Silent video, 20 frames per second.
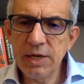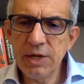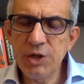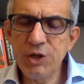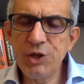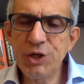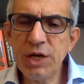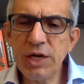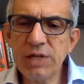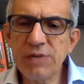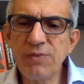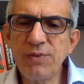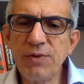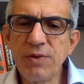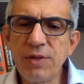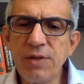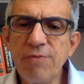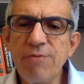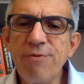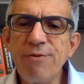just for
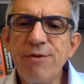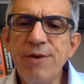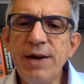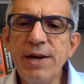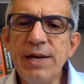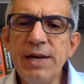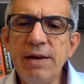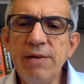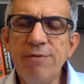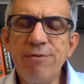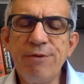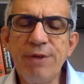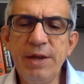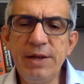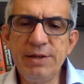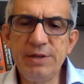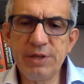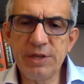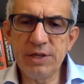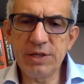the final
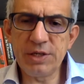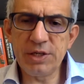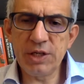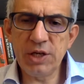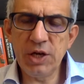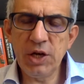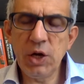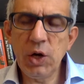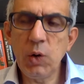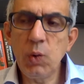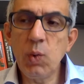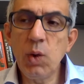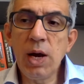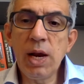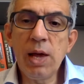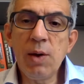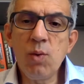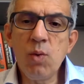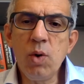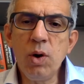phases, while
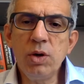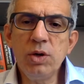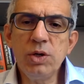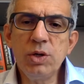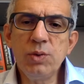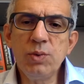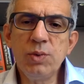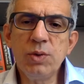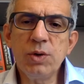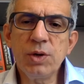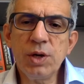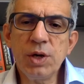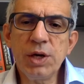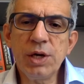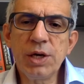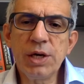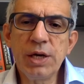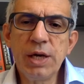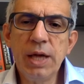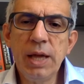I want to work
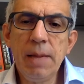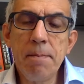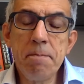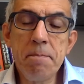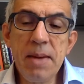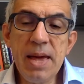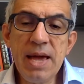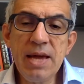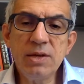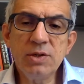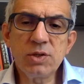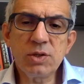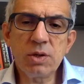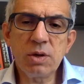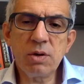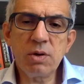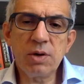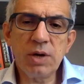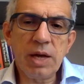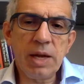based
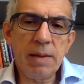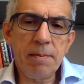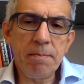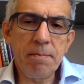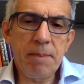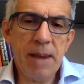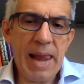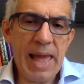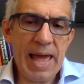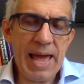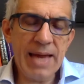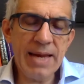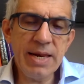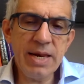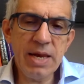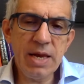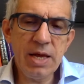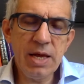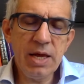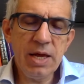on a plan
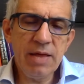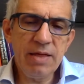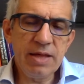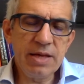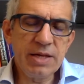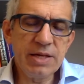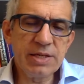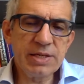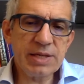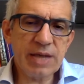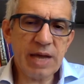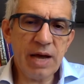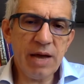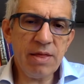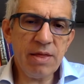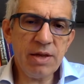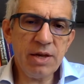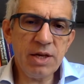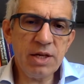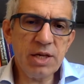that is
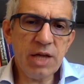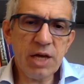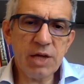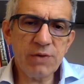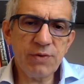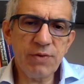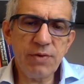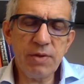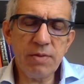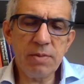rather detached from the